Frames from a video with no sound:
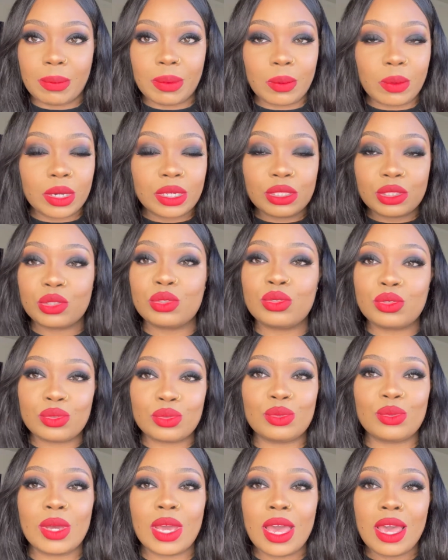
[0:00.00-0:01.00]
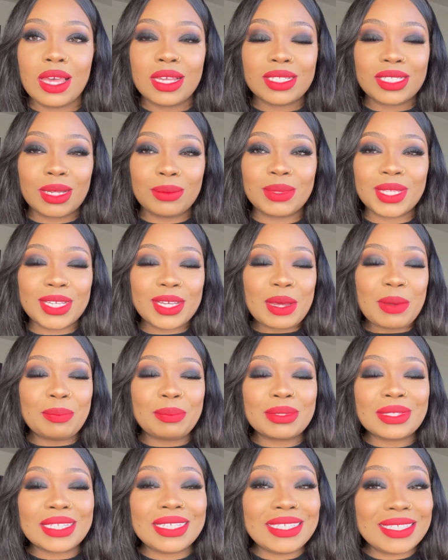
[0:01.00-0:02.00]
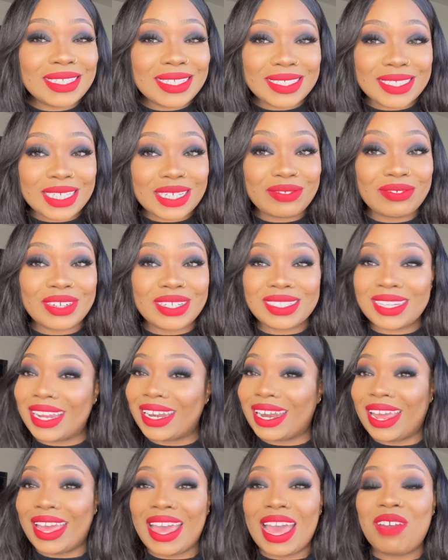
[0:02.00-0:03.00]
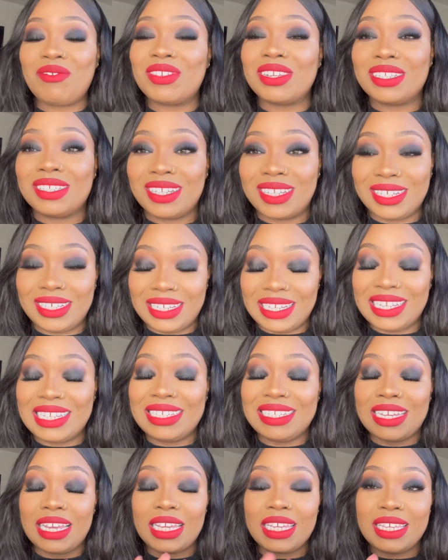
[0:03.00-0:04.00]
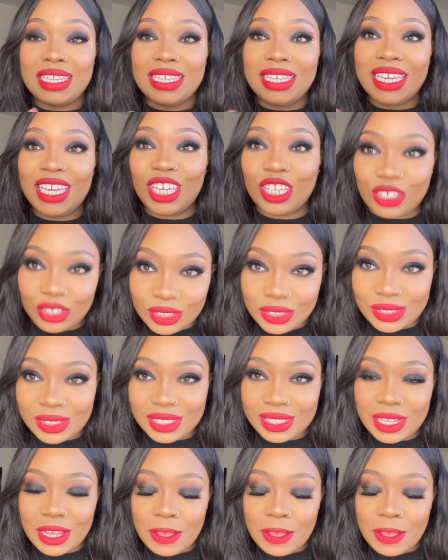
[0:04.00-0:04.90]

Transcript: I wanted to do something completely different that I haven't done in years,